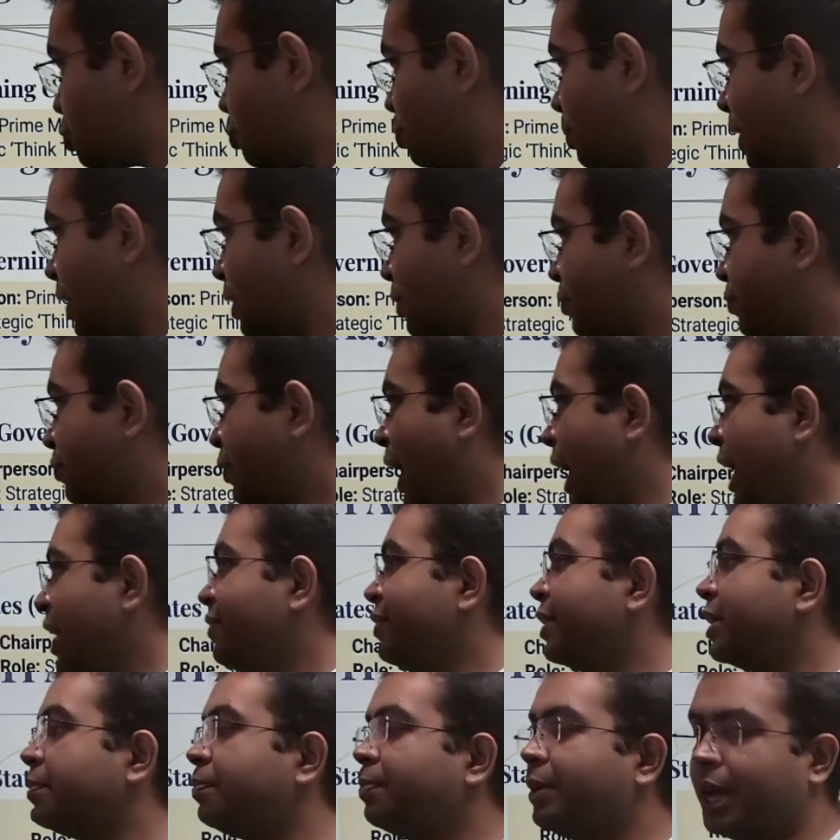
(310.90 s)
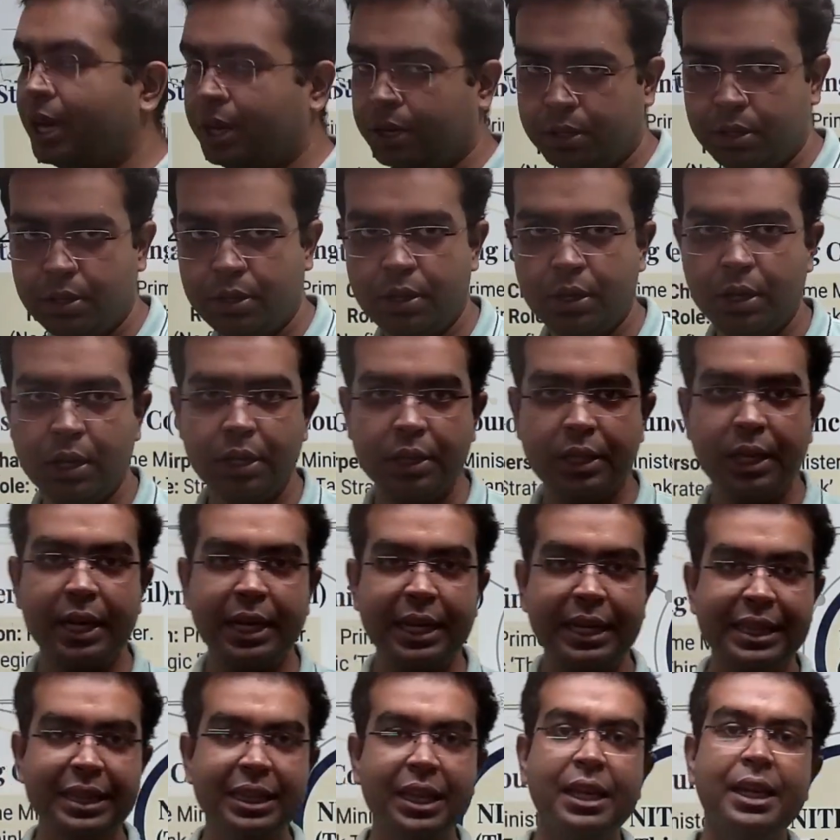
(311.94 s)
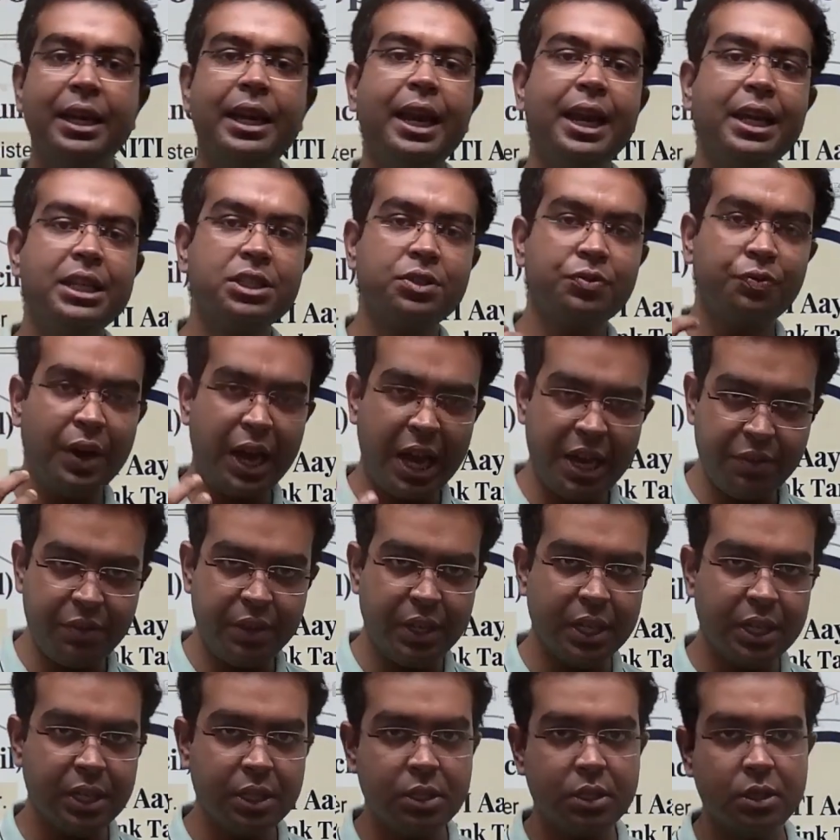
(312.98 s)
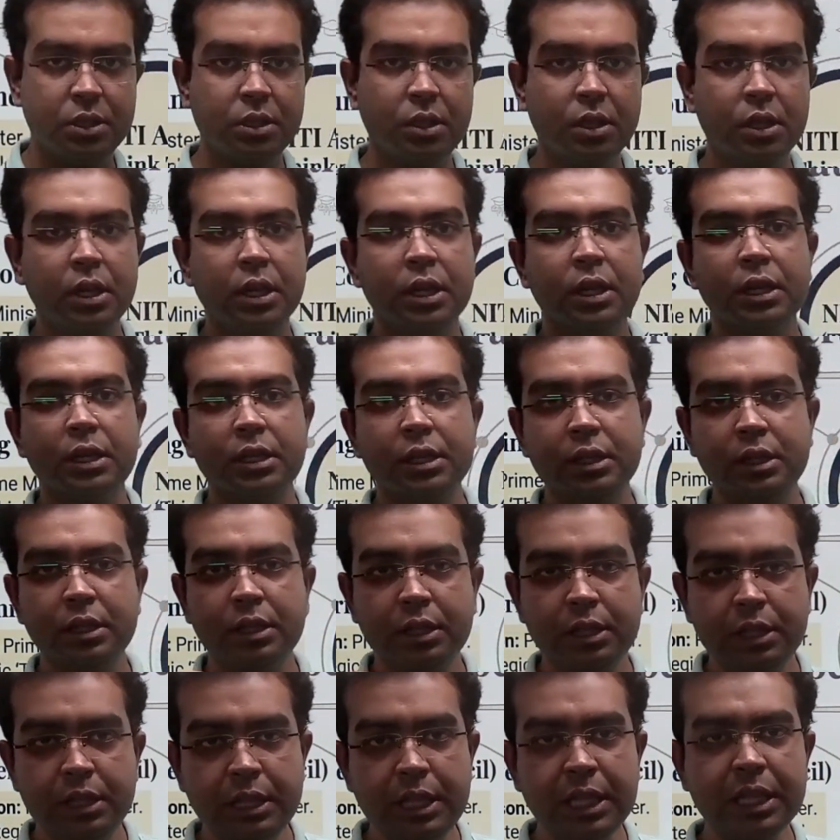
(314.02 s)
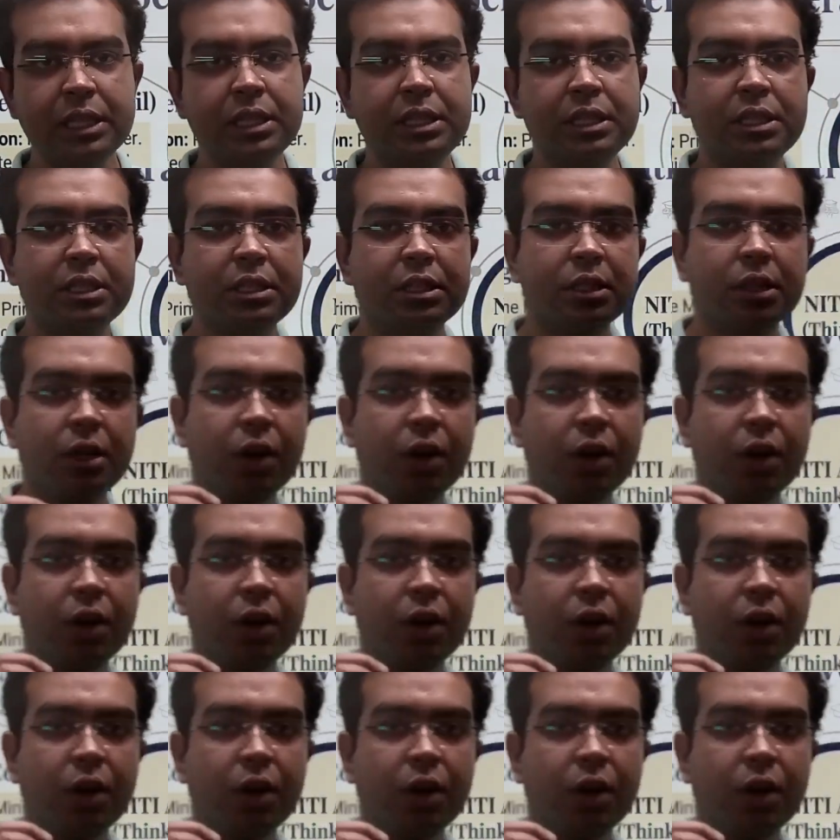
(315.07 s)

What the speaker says: to make a 5-year plan, that in the next 5 years, this